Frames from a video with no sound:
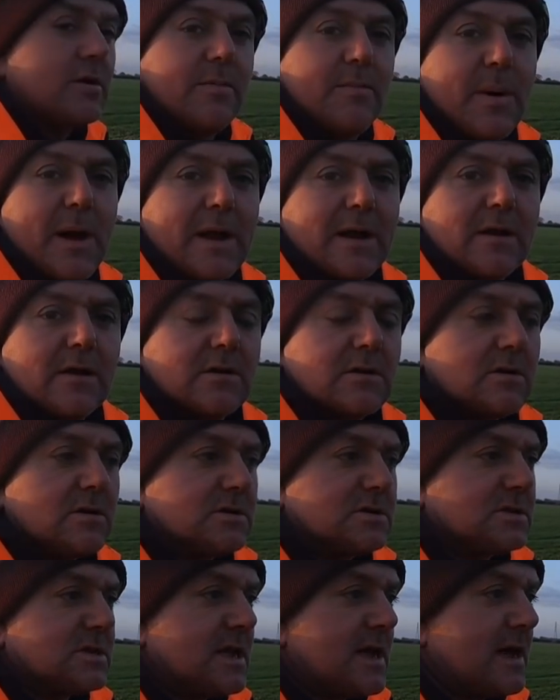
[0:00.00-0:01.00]
paddle
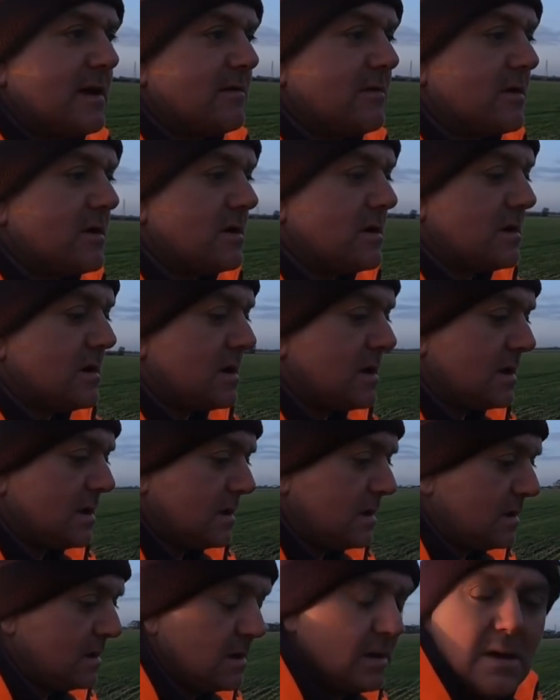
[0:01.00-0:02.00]
across there and
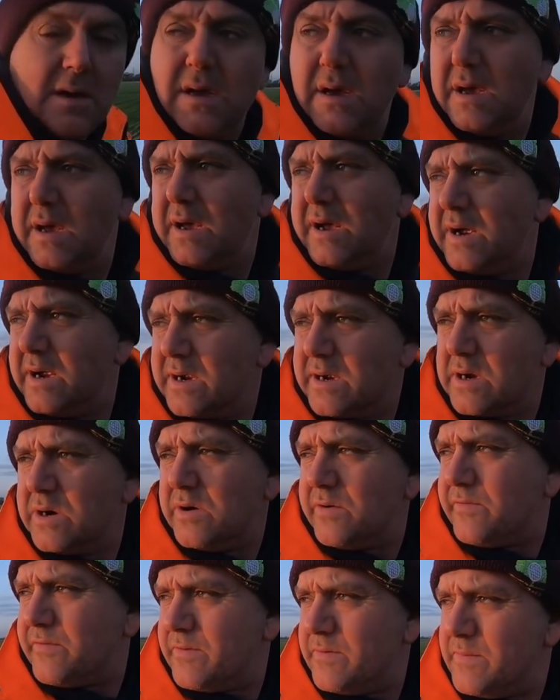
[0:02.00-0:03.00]

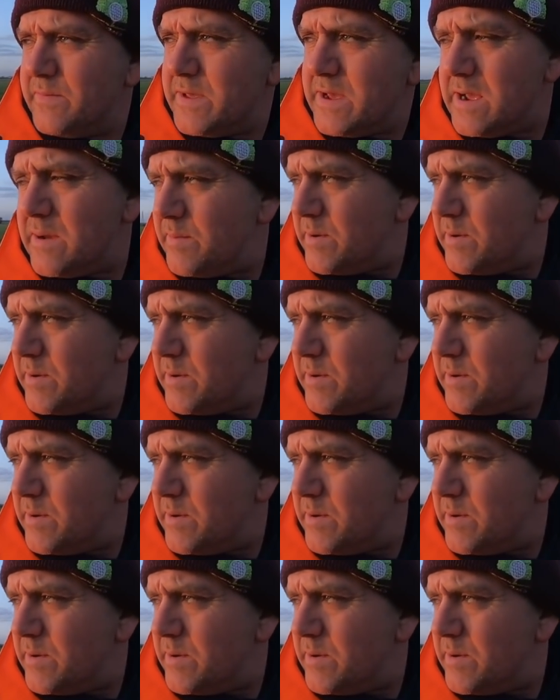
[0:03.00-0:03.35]
go from there.